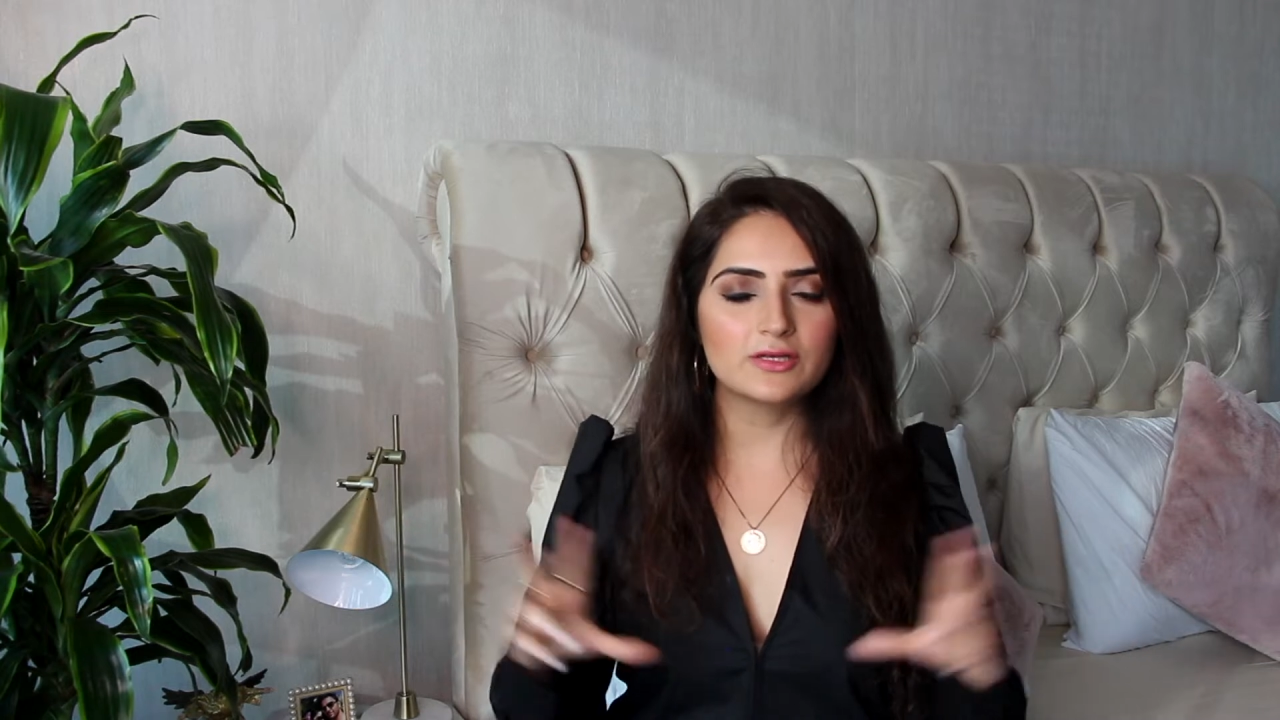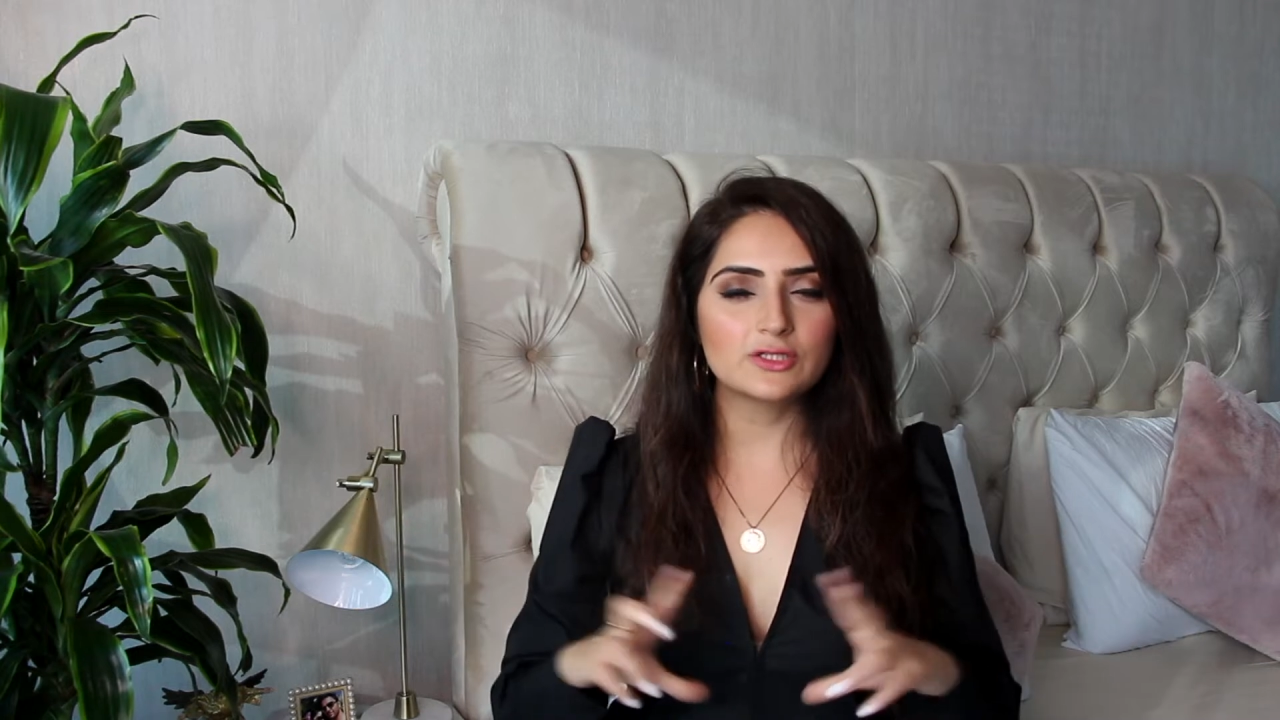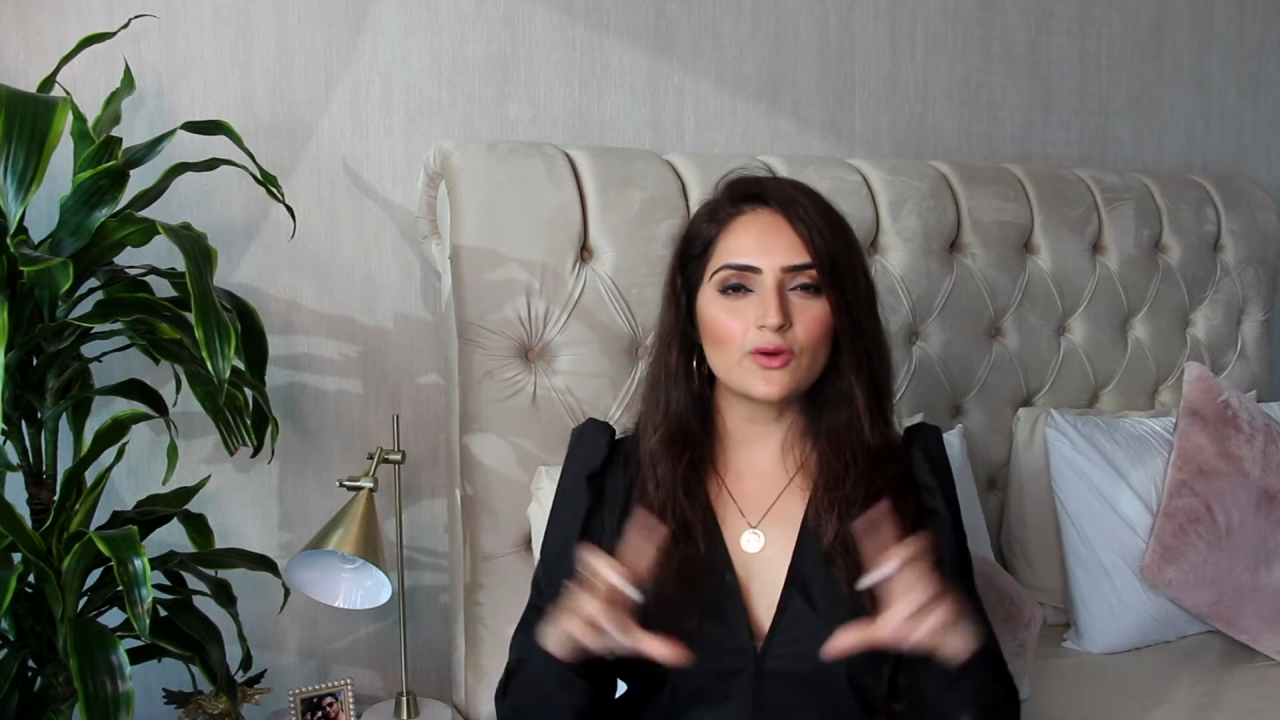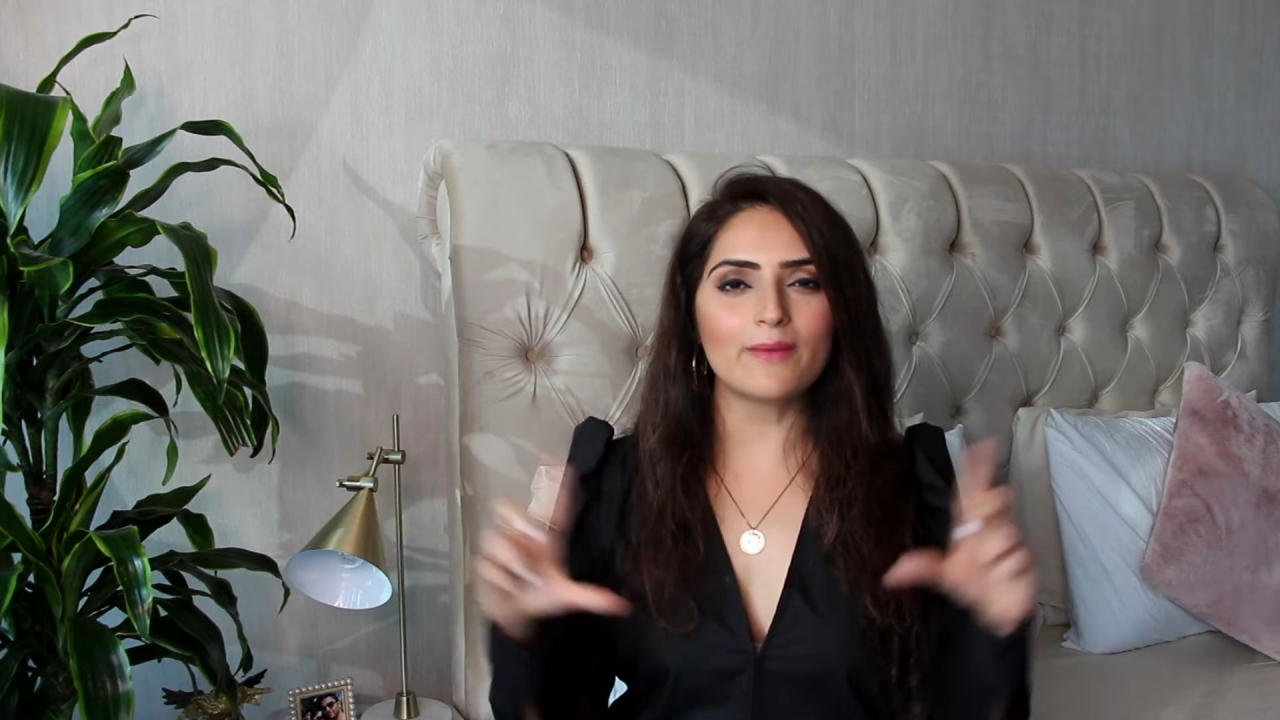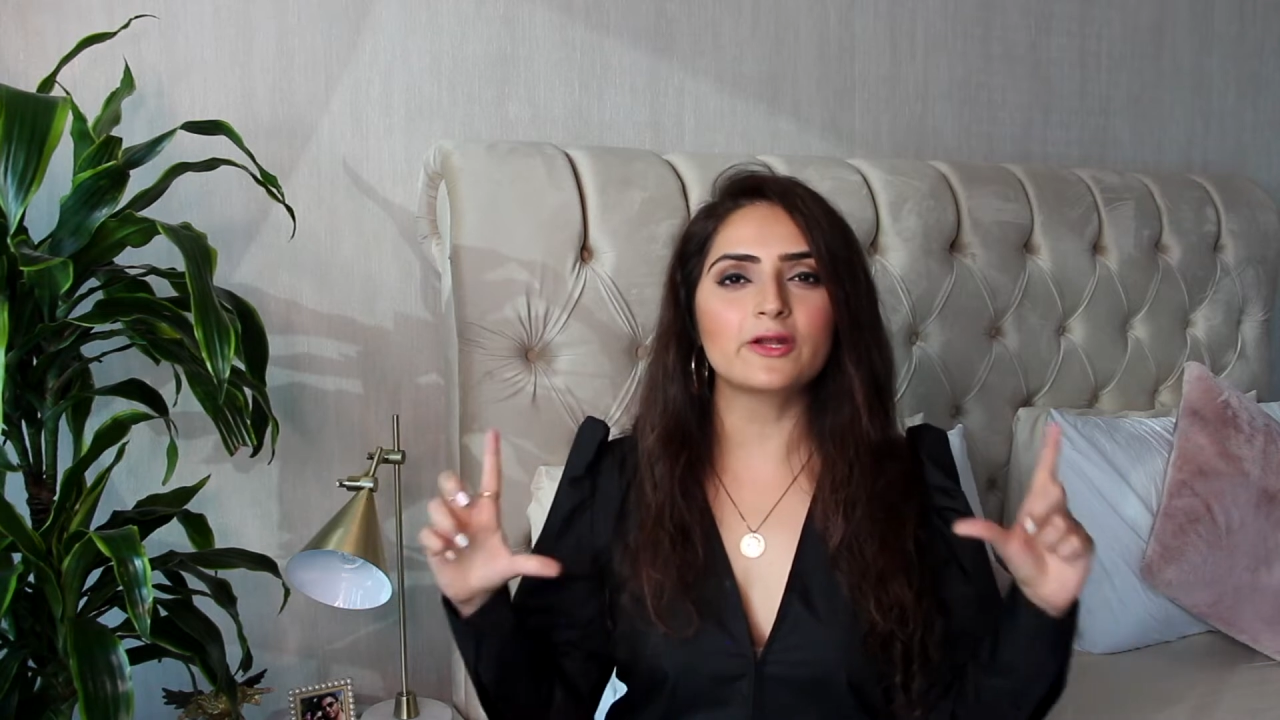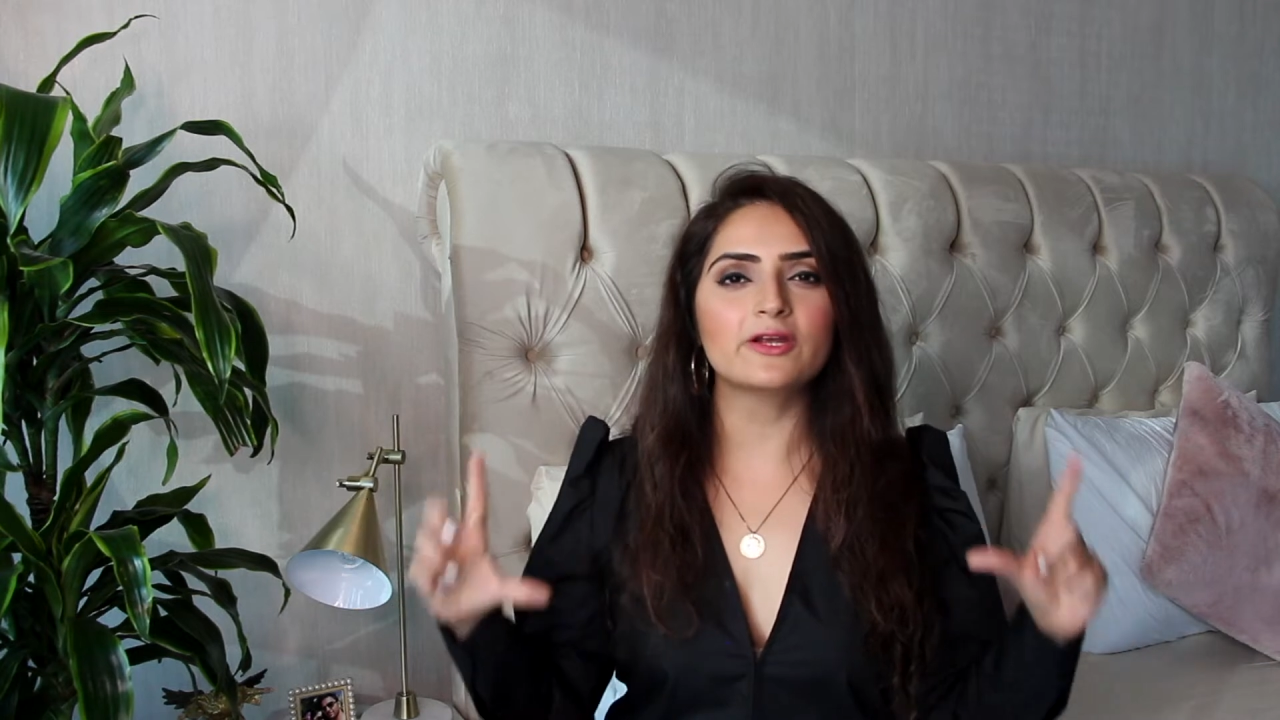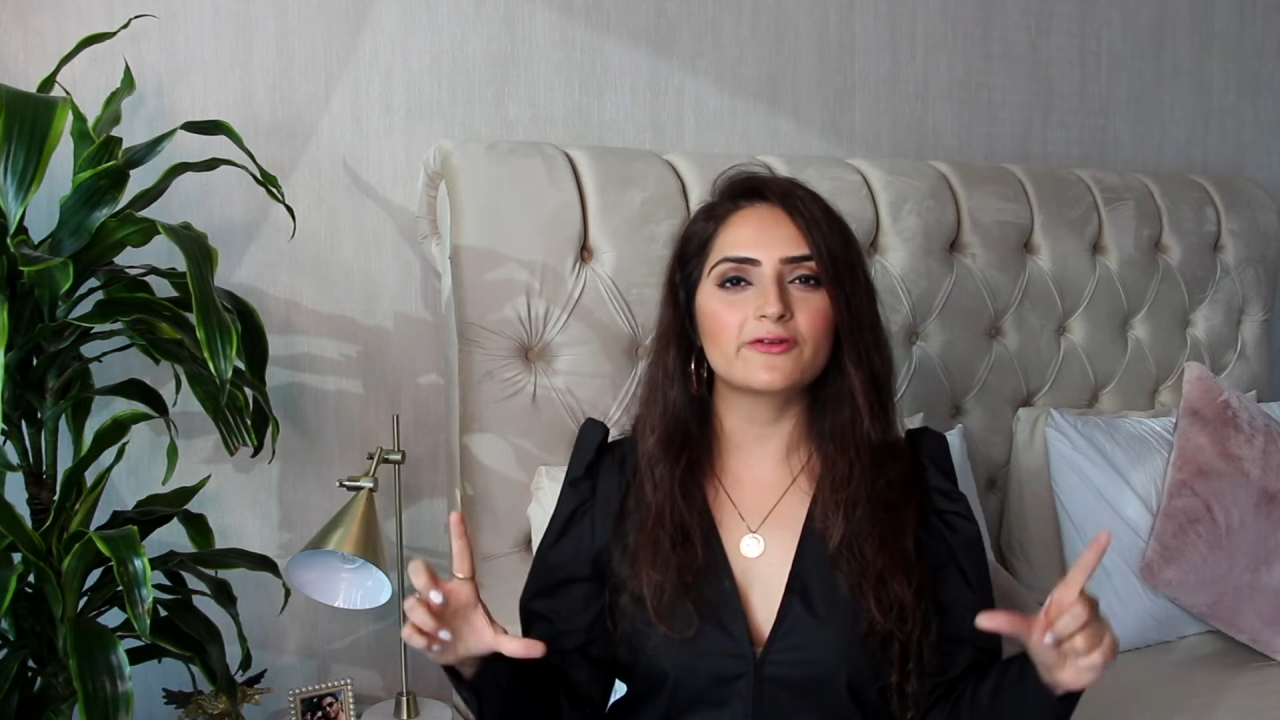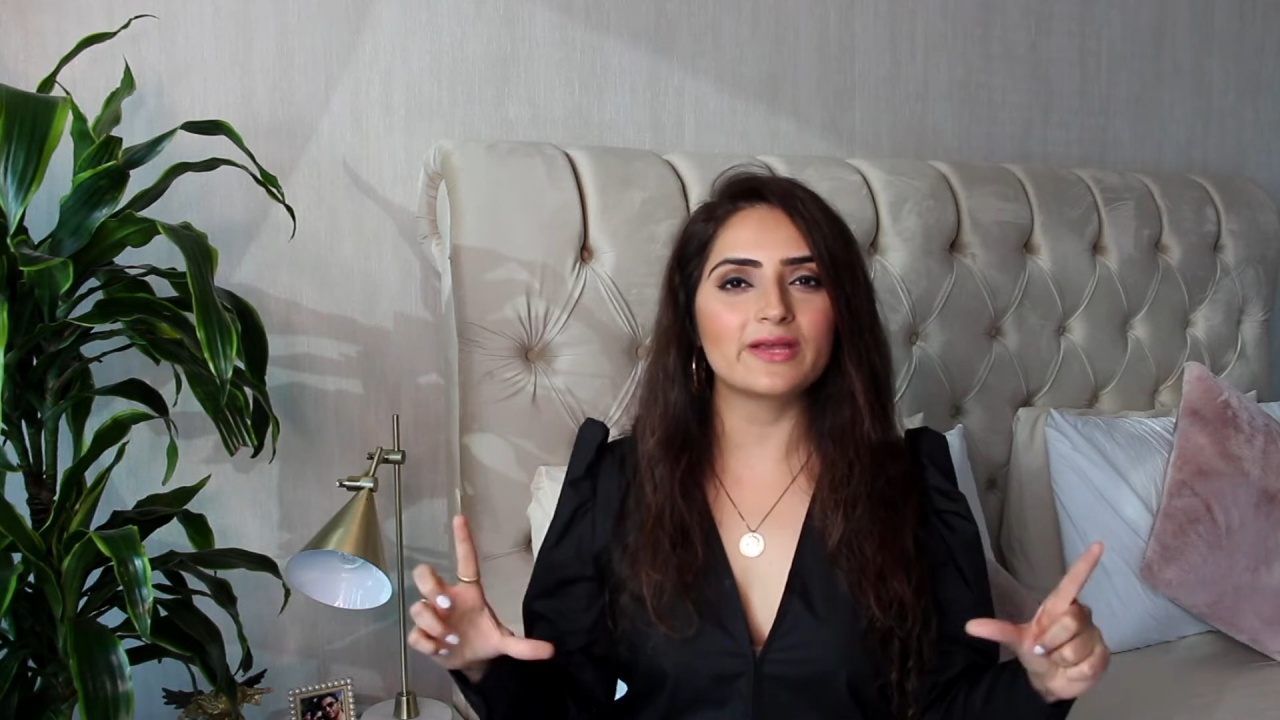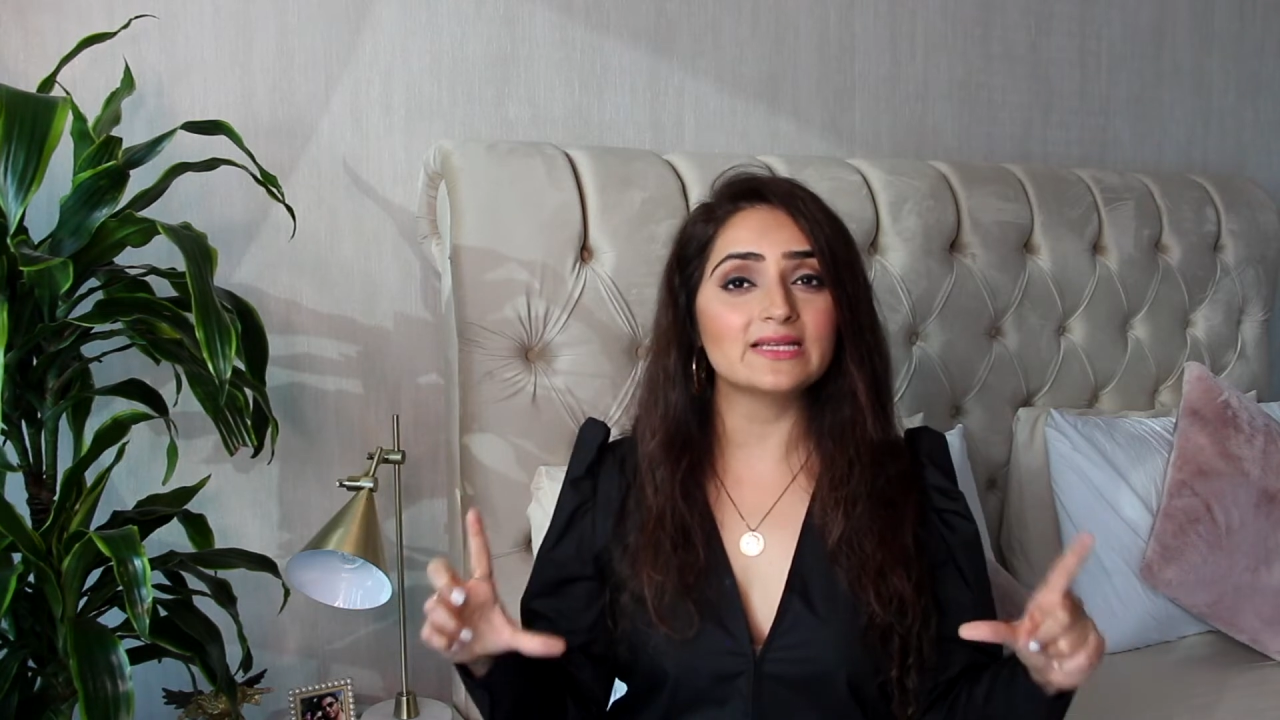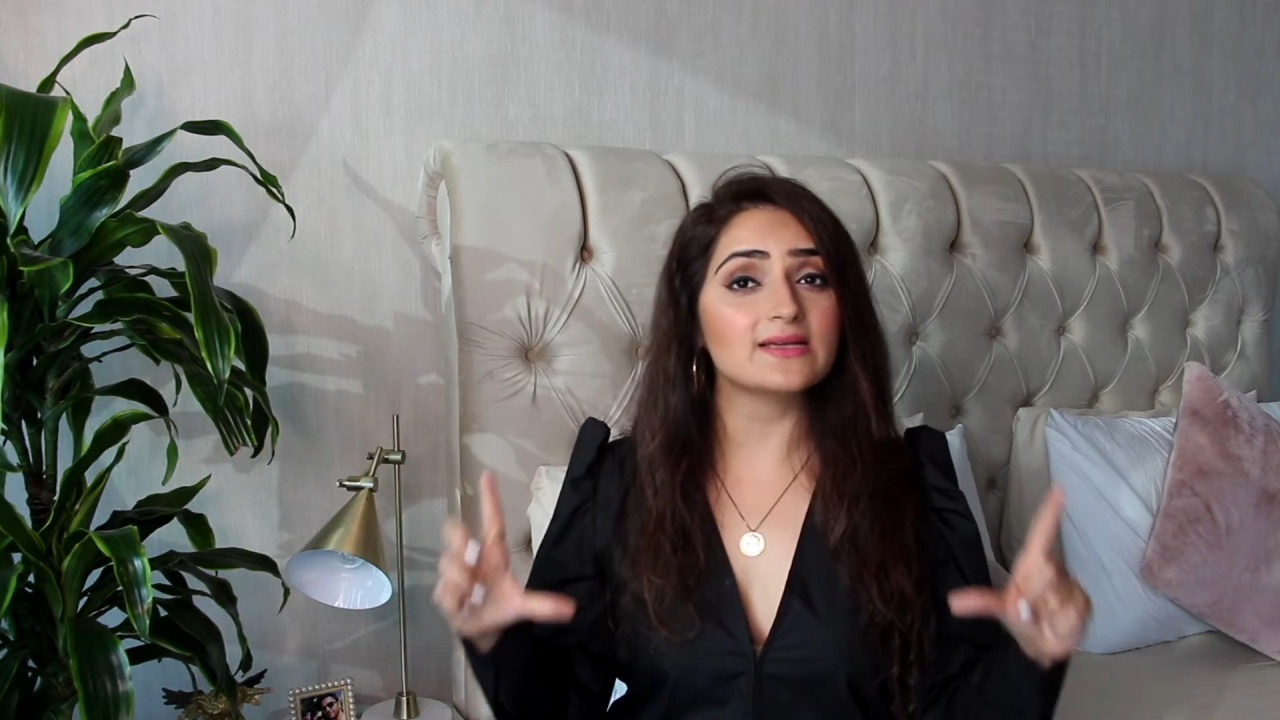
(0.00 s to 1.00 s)
So I'm going to
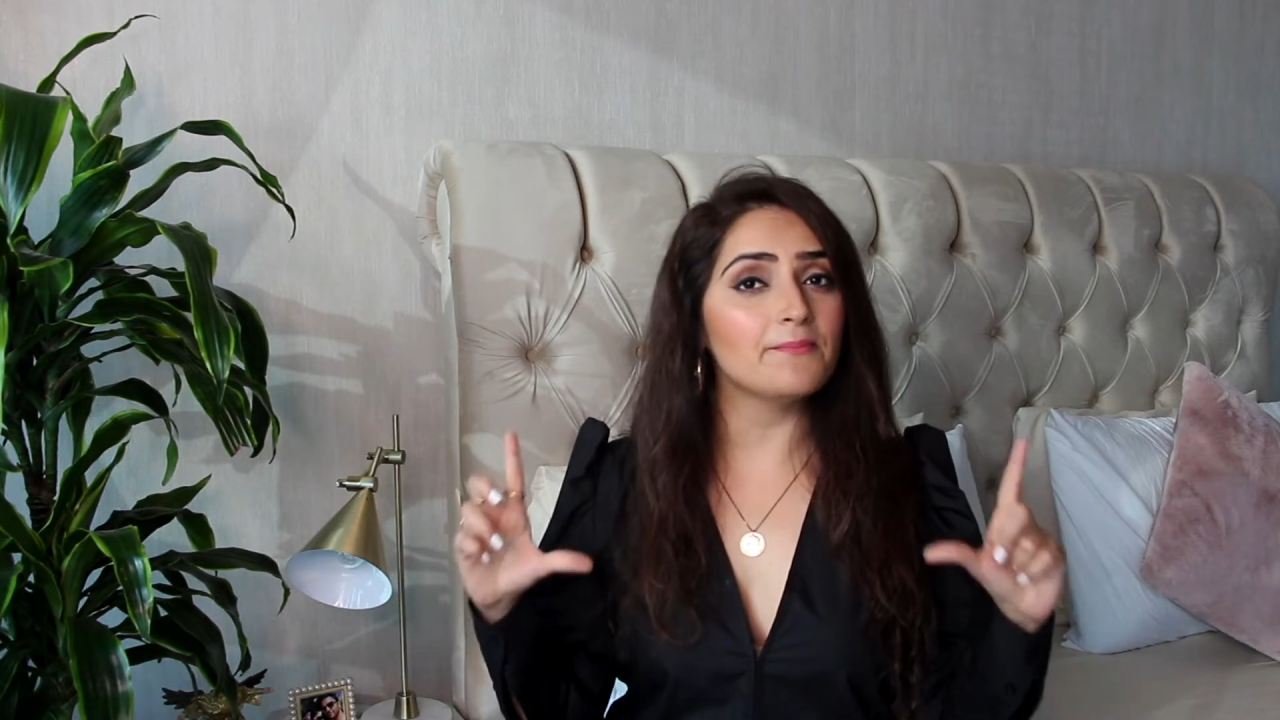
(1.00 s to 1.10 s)
create